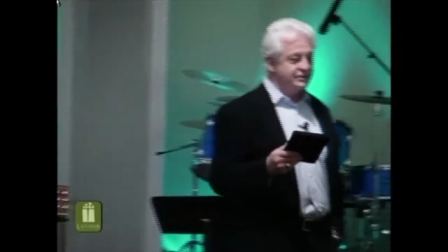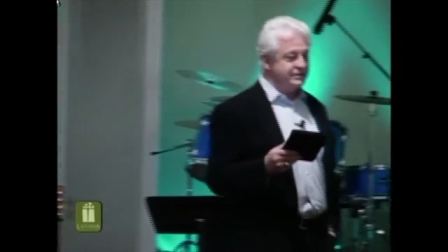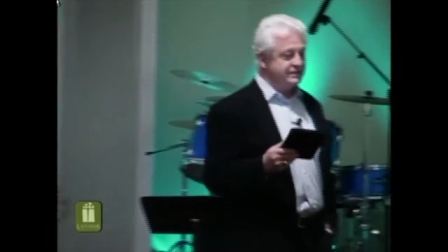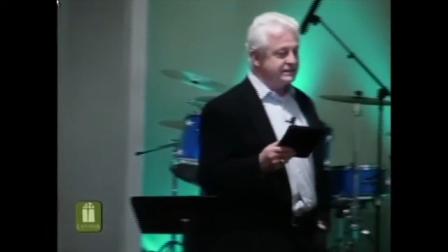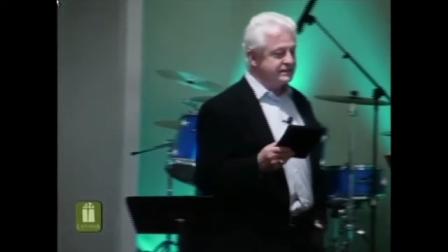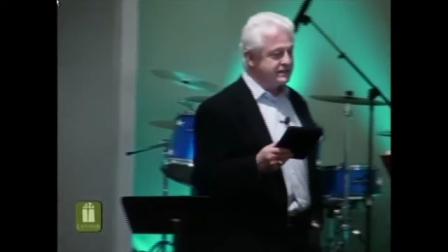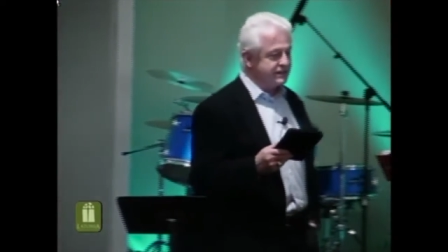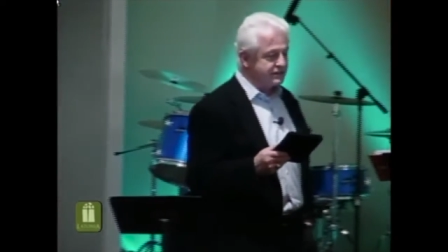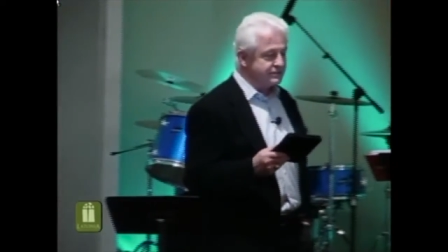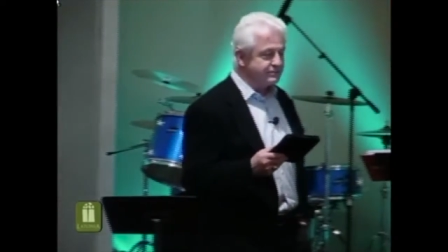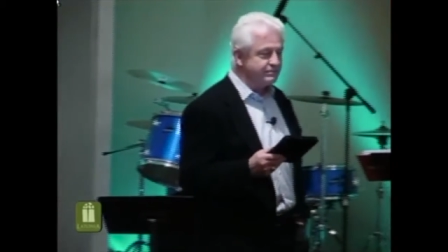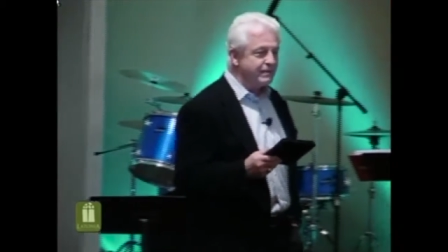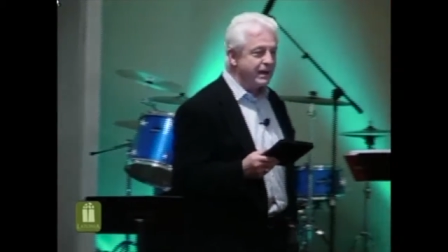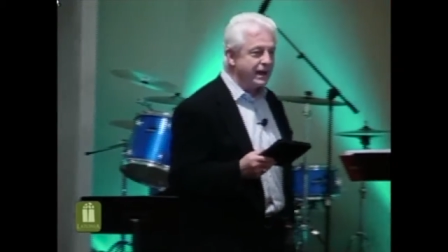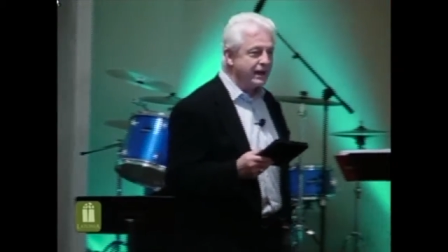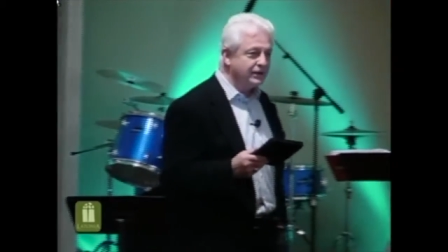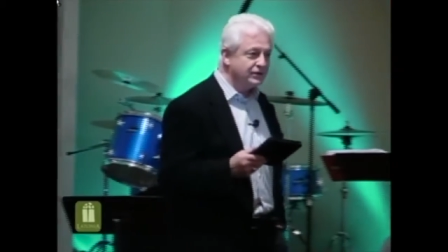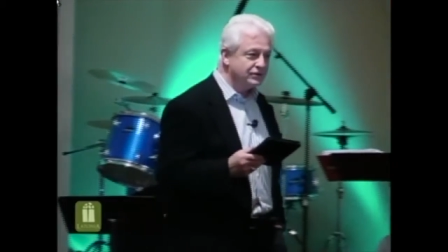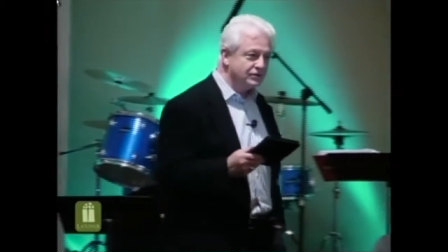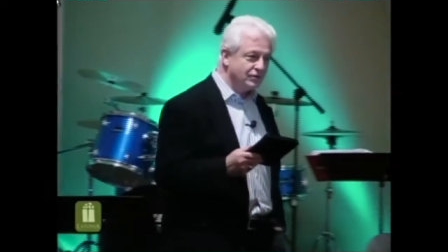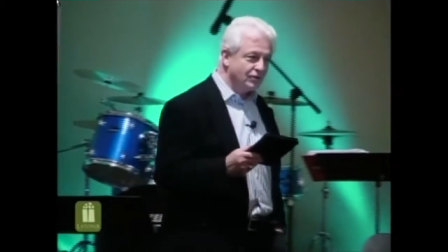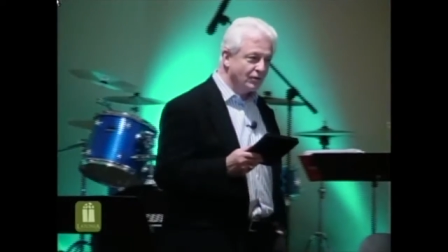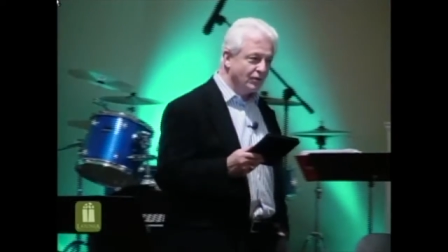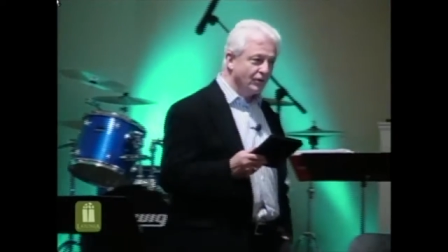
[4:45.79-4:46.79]
she says,
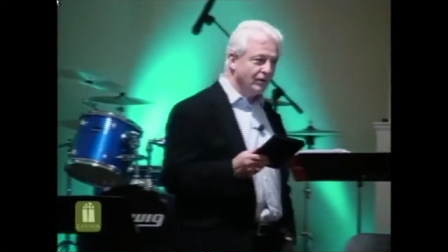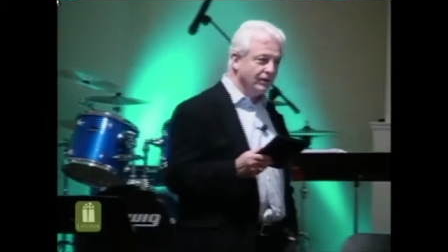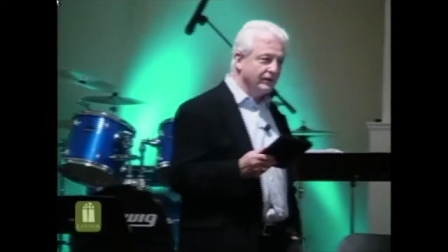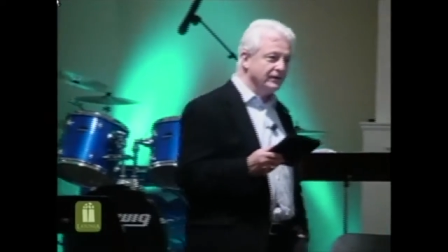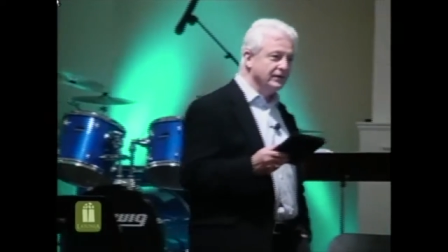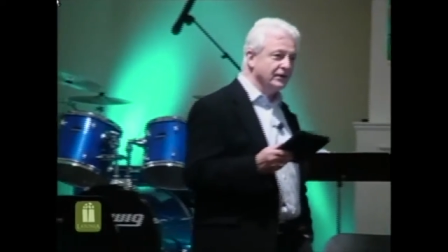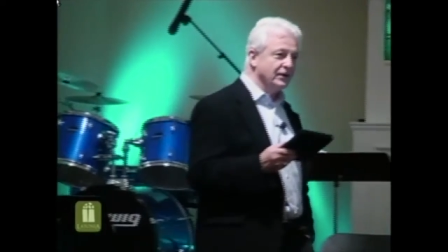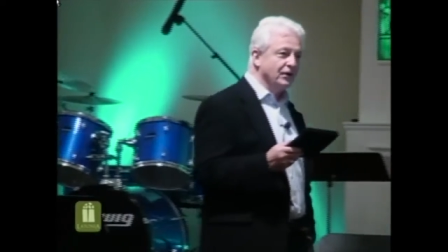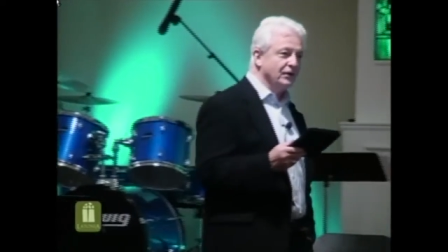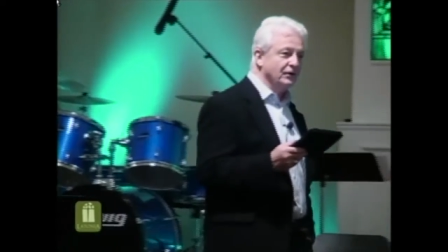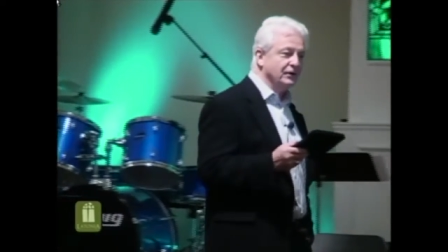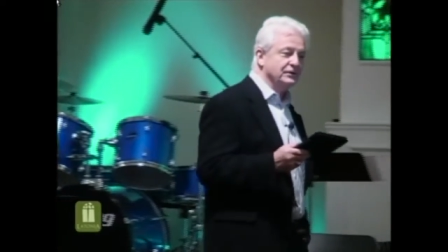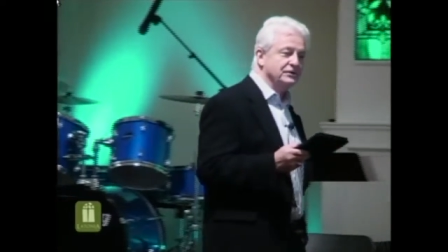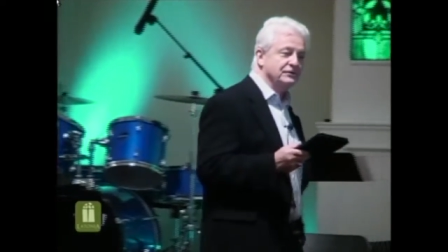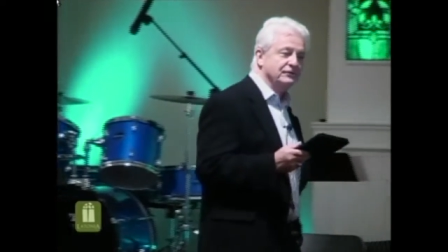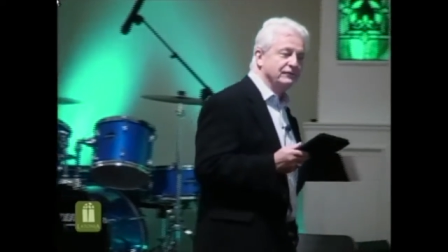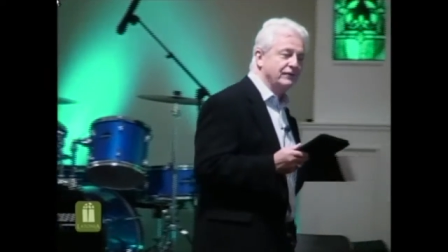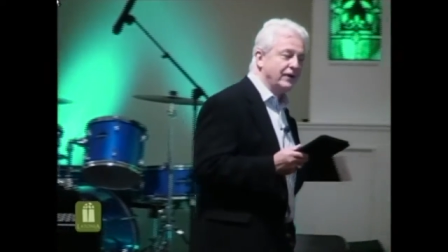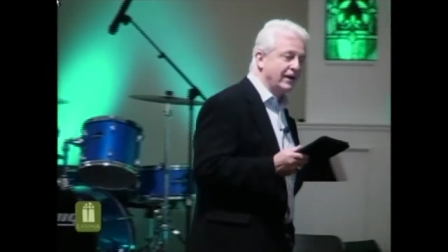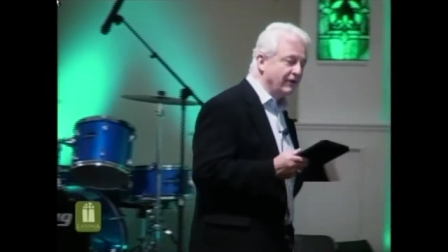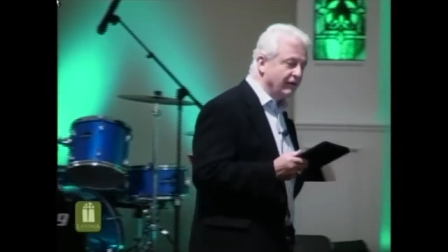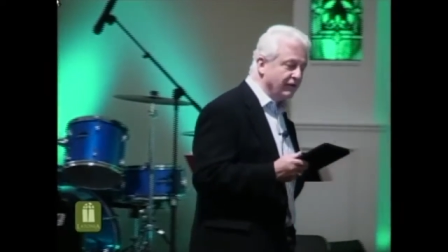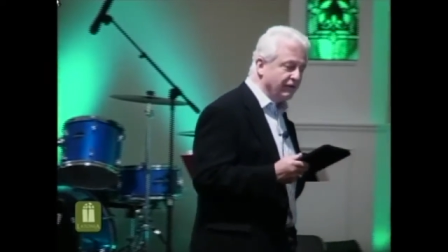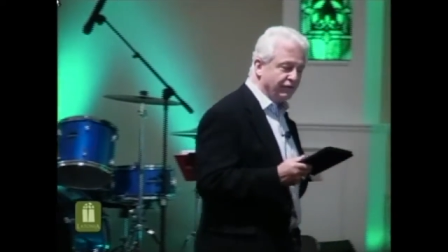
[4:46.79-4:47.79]
make sure, you know, it's
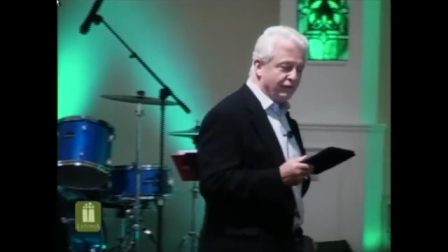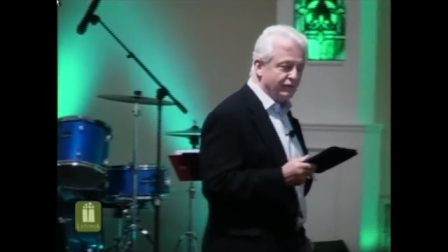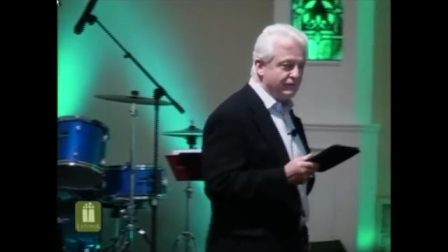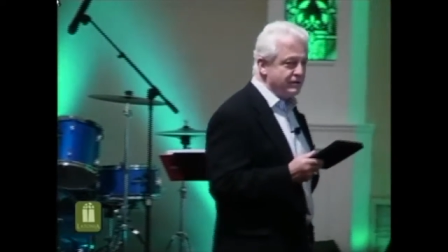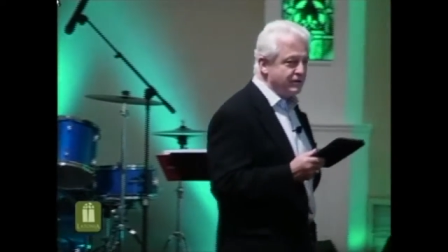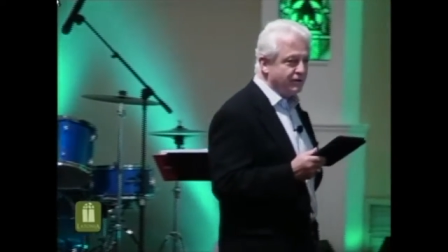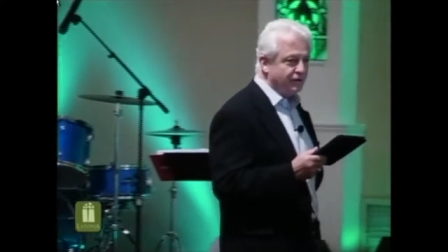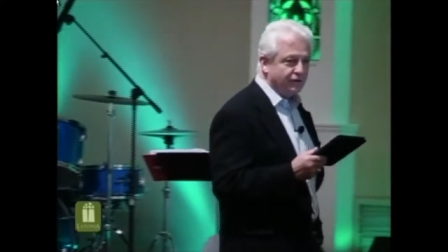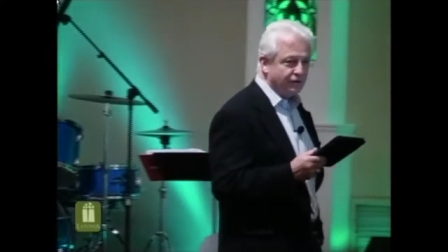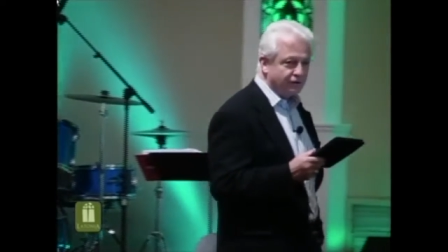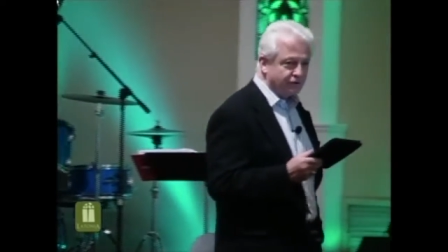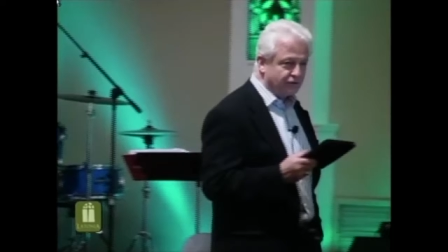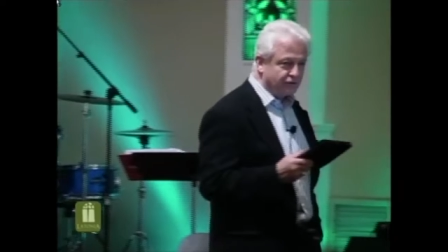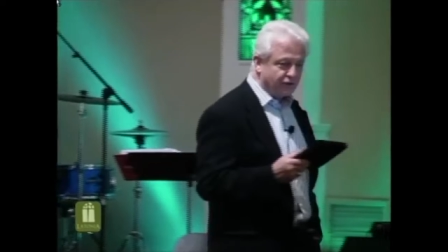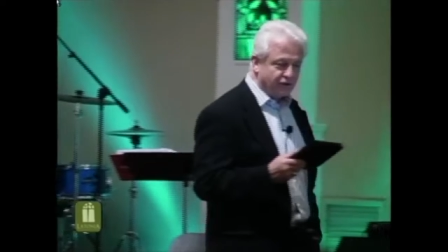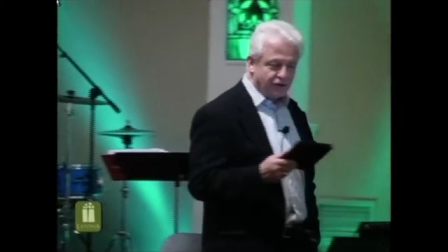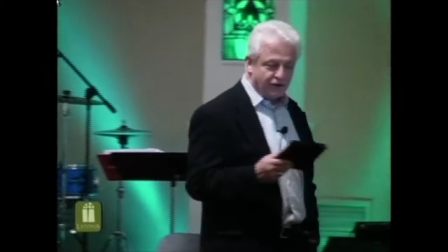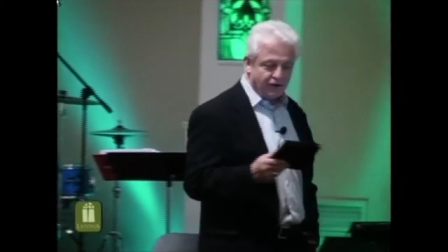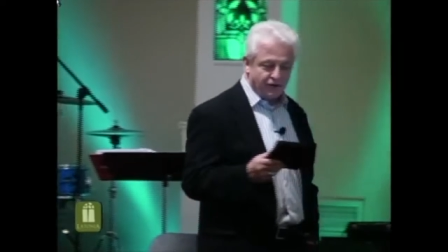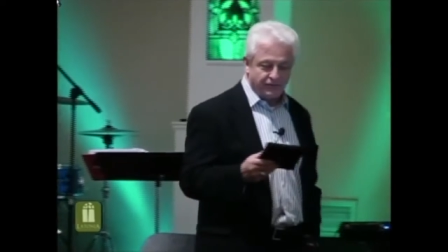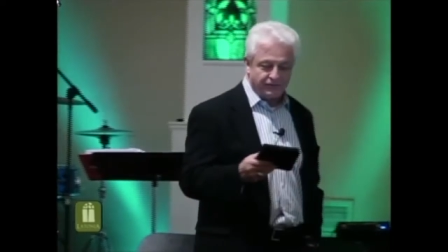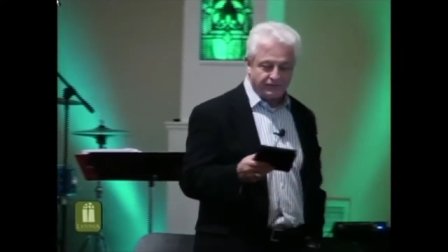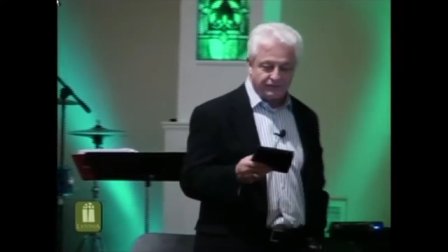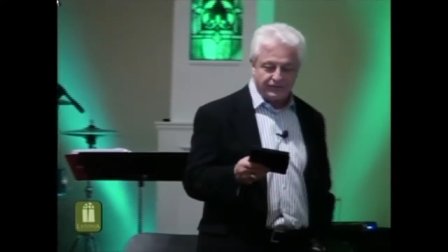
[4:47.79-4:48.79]
very familiar to
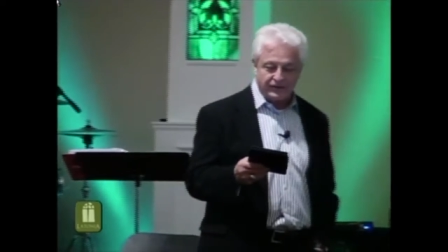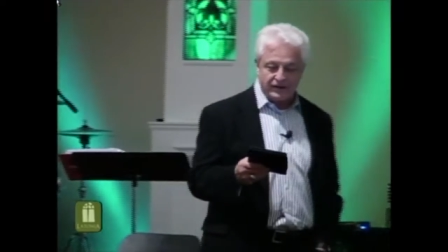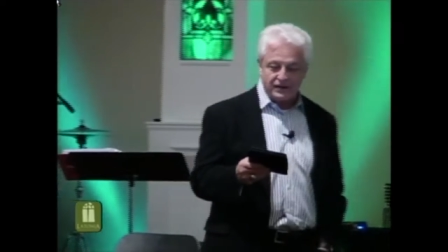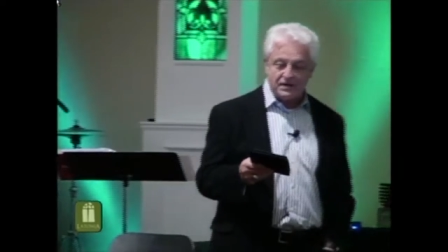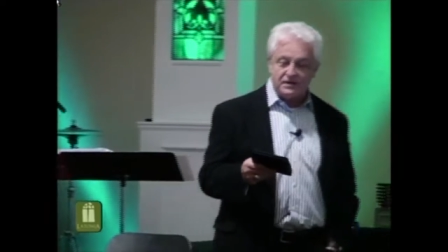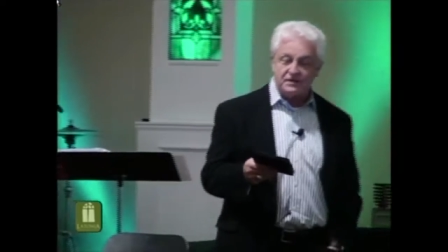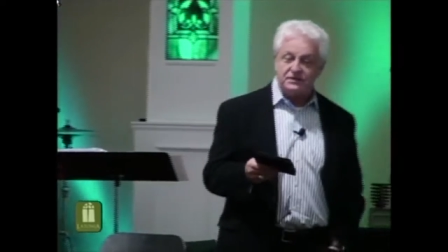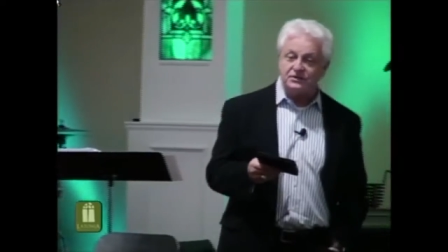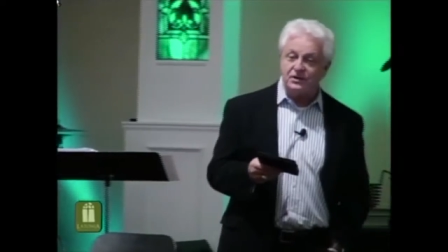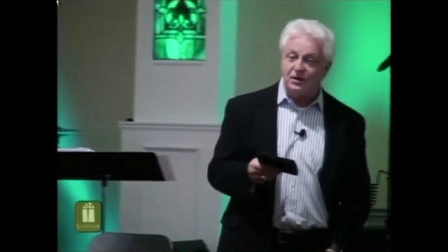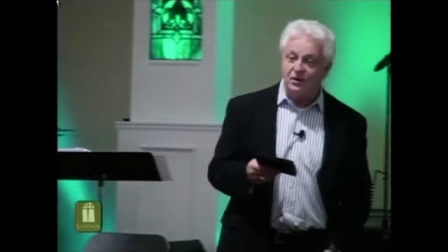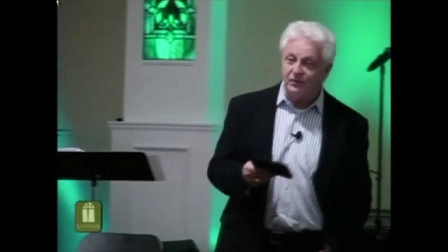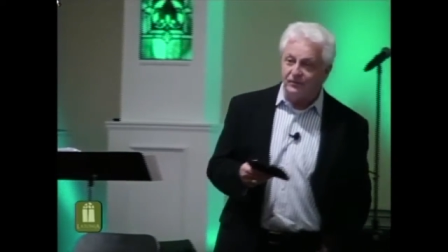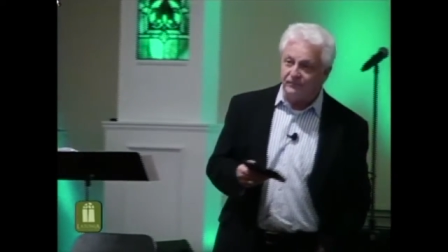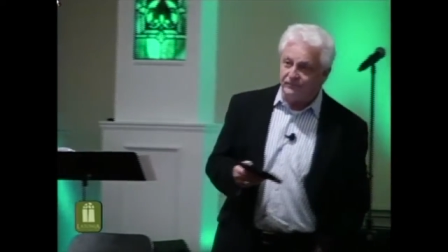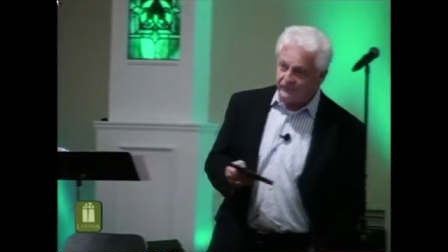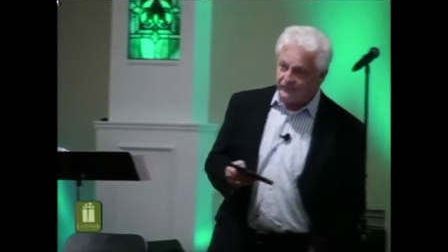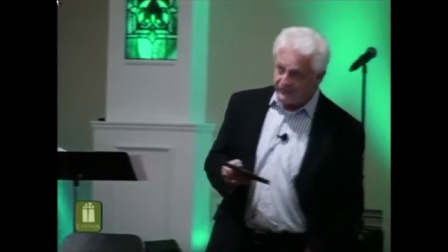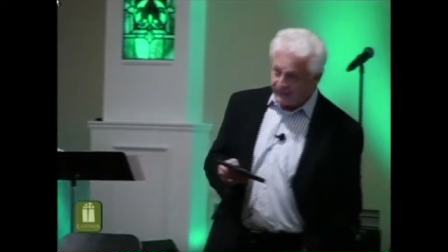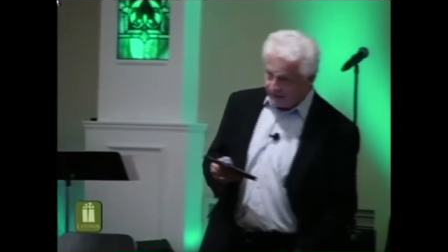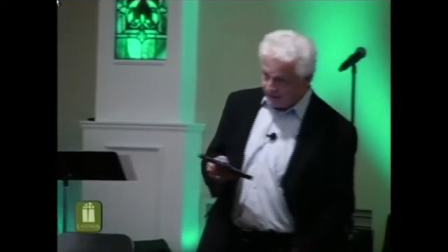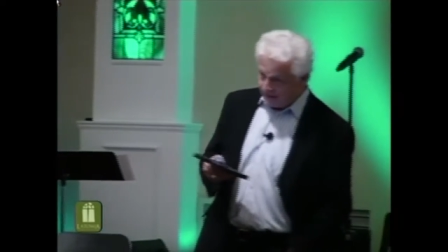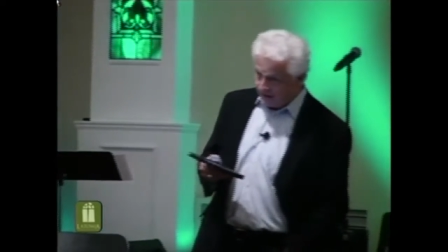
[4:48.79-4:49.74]
you. So it